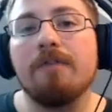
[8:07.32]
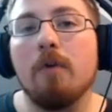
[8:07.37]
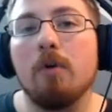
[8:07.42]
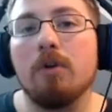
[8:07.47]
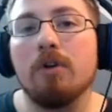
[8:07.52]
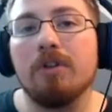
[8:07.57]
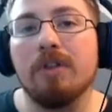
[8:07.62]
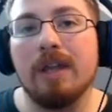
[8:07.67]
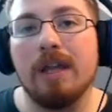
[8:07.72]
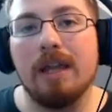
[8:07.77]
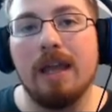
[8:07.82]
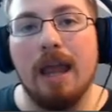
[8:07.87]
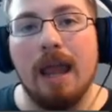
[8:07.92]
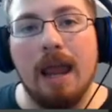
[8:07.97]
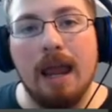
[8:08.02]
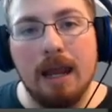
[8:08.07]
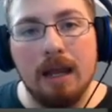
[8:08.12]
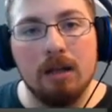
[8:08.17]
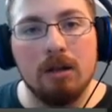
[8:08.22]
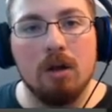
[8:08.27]
for the
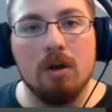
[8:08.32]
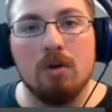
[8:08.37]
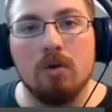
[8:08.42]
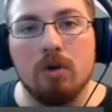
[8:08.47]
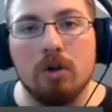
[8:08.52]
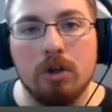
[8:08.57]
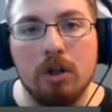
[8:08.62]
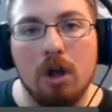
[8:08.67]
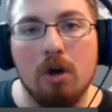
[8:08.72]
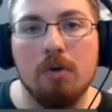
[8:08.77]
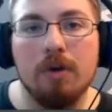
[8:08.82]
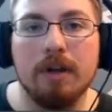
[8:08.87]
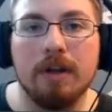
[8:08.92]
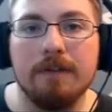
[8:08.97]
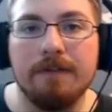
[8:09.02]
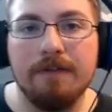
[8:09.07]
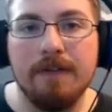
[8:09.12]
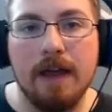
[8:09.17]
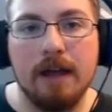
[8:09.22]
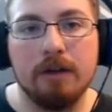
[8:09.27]
halo
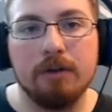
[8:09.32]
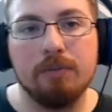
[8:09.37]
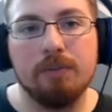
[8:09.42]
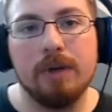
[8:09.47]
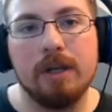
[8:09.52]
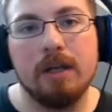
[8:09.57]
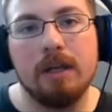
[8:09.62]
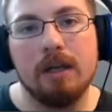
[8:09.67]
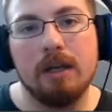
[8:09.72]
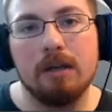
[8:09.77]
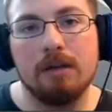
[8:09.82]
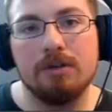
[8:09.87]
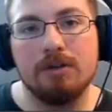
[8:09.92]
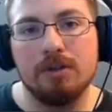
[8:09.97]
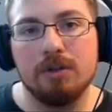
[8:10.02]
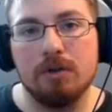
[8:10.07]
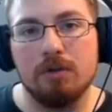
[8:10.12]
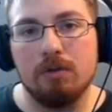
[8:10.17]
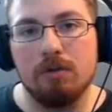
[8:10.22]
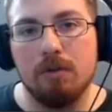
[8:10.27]
glowing effect, we need
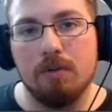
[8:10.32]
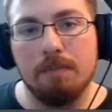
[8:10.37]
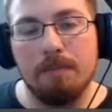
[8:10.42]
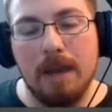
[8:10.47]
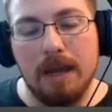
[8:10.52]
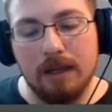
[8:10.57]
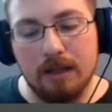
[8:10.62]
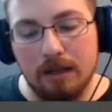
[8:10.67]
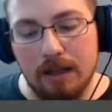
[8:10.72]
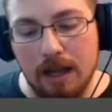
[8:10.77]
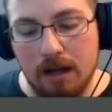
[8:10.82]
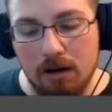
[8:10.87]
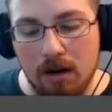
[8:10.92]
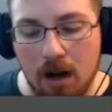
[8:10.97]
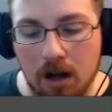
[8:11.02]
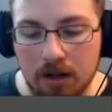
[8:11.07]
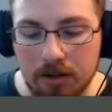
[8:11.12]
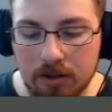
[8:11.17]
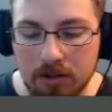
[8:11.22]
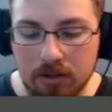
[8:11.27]
to make a
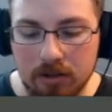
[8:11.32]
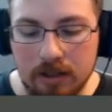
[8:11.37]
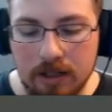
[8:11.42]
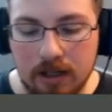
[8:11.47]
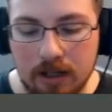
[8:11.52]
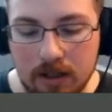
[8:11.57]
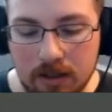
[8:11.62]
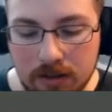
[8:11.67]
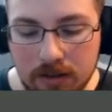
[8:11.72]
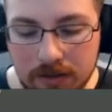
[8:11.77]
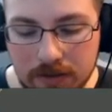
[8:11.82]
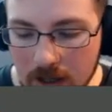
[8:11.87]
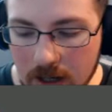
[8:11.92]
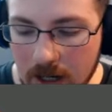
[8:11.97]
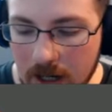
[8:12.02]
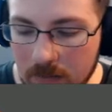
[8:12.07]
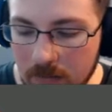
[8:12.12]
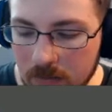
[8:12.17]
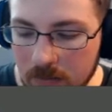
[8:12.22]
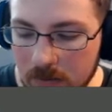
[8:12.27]
layer underneath,
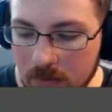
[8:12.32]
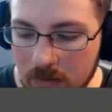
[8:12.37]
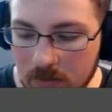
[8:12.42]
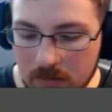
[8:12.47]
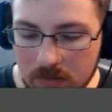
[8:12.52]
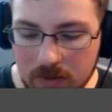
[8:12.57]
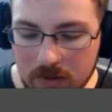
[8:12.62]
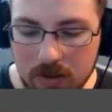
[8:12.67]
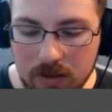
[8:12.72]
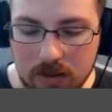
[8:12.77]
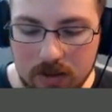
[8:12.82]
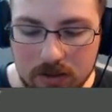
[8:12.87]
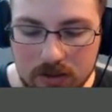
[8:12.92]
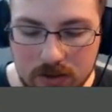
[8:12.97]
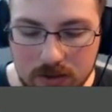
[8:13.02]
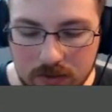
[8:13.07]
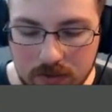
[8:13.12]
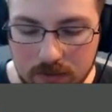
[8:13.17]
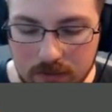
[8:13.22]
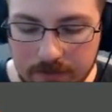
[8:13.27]
and we're going
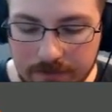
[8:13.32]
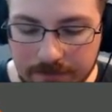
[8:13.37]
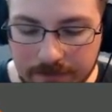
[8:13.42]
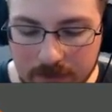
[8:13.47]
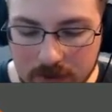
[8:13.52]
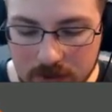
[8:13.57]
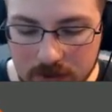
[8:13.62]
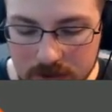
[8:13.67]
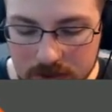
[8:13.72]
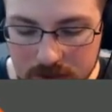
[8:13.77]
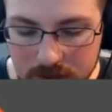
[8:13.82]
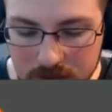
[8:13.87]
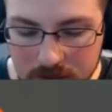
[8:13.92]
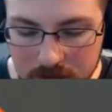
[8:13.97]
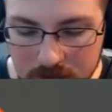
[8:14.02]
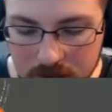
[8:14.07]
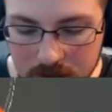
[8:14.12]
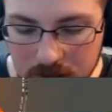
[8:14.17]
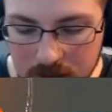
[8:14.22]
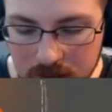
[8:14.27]
to
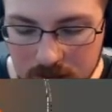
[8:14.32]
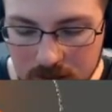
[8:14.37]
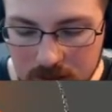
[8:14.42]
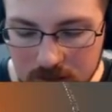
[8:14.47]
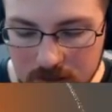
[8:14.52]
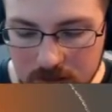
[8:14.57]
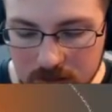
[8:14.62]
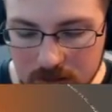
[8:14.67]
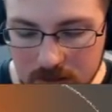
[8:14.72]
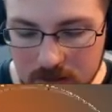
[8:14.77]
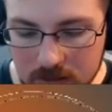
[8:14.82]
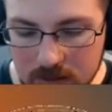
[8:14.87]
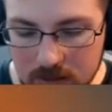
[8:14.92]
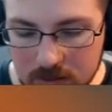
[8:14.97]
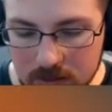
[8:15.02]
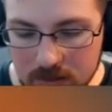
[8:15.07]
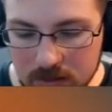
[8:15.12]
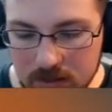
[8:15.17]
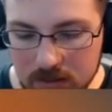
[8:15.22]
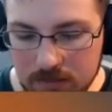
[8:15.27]
first
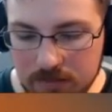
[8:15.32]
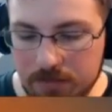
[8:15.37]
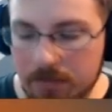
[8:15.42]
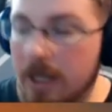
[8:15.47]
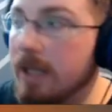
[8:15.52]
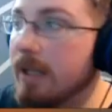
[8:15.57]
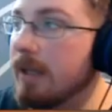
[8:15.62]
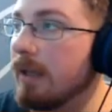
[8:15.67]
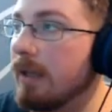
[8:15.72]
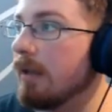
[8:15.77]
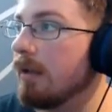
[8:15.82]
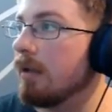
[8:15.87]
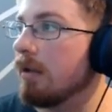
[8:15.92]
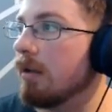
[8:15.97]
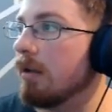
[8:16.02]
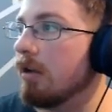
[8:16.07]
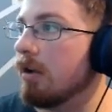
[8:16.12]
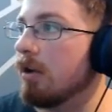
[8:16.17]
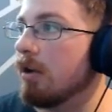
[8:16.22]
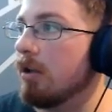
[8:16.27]
make it
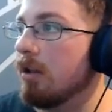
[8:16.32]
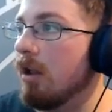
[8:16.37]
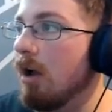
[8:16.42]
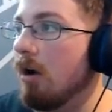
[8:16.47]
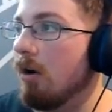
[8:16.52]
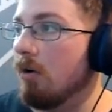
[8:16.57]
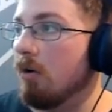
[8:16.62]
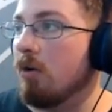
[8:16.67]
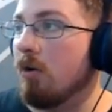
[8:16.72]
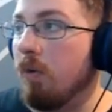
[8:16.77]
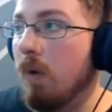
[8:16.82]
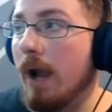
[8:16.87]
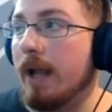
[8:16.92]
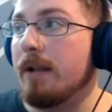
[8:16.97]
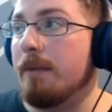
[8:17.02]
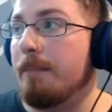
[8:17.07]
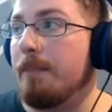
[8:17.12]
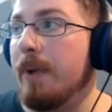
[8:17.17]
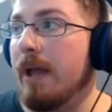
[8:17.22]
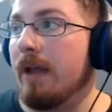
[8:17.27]
glow
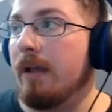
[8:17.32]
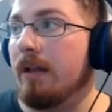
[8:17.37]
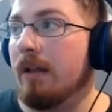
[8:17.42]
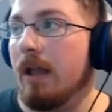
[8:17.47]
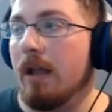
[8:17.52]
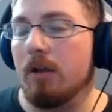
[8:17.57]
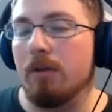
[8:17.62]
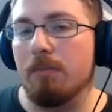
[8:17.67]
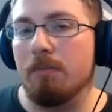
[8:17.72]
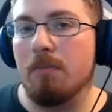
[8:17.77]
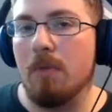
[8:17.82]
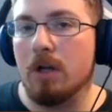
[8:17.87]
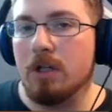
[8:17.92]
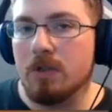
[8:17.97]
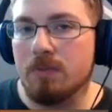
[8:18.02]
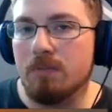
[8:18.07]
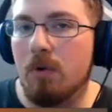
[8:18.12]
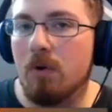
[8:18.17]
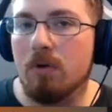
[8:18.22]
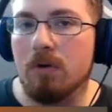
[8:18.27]
quite a bit, like
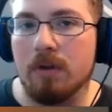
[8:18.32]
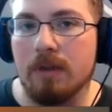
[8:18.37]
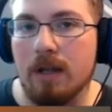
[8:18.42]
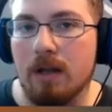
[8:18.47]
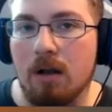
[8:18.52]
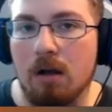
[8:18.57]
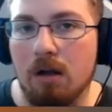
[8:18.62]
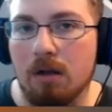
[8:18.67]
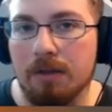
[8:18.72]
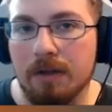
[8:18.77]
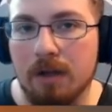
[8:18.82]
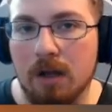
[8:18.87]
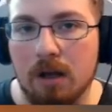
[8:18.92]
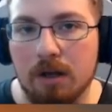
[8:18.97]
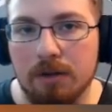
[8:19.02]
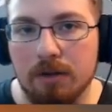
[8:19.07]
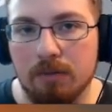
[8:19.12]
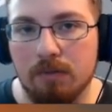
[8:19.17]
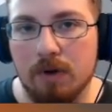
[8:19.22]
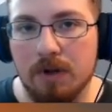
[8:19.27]
much more than all the
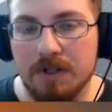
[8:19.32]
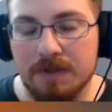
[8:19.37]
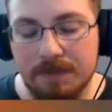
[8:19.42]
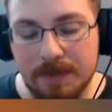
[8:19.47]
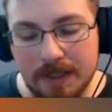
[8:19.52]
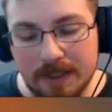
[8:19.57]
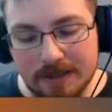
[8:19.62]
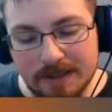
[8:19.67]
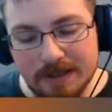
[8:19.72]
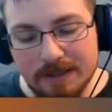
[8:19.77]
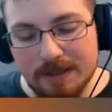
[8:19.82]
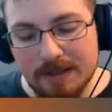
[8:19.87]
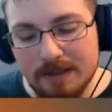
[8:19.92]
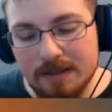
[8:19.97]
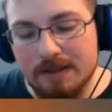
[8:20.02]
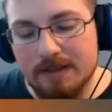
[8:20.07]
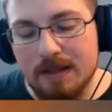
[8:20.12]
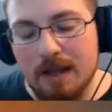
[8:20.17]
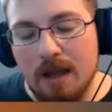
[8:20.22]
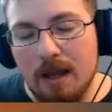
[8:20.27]
other ones, because this
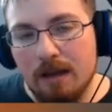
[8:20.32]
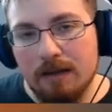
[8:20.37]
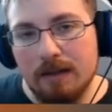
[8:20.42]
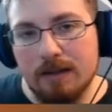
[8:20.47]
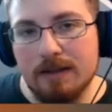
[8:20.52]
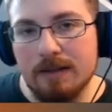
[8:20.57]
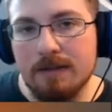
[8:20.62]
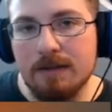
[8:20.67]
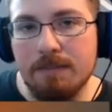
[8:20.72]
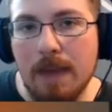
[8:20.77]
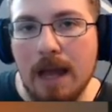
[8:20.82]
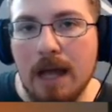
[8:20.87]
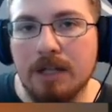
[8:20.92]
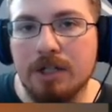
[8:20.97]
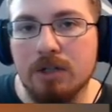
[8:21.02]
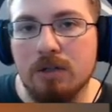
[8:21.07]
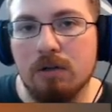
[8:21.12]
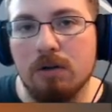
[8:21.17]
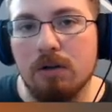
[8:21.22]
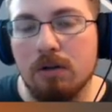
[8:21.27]
is a
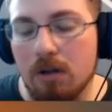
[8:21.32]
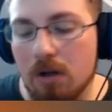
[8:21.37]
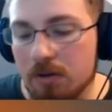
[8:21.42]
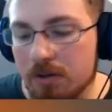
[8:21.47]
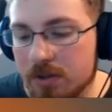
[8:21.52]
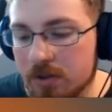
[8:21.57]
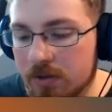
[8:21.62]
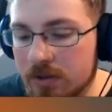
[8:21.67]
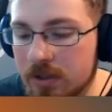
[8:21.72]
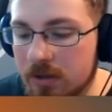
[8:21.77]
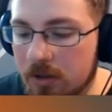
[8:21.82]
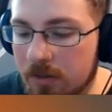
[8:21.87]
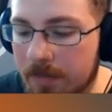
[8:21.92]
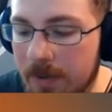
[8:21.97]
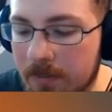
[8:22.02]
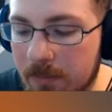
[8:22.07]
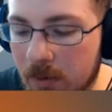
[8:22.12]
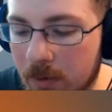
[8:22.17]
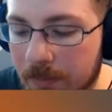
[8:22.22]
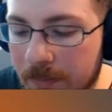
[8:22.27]
magical glow, so it's a little
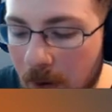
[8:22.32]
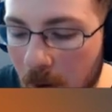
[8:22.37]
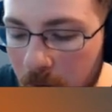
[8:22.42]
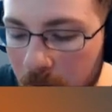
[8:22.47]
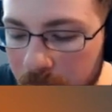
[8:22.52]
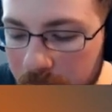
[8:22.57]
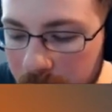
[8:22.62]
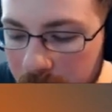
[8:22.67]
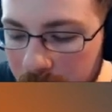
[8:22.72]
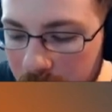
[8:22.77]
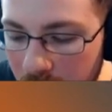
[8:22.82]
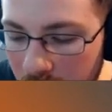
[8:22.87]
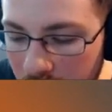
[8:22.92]
bit more potent.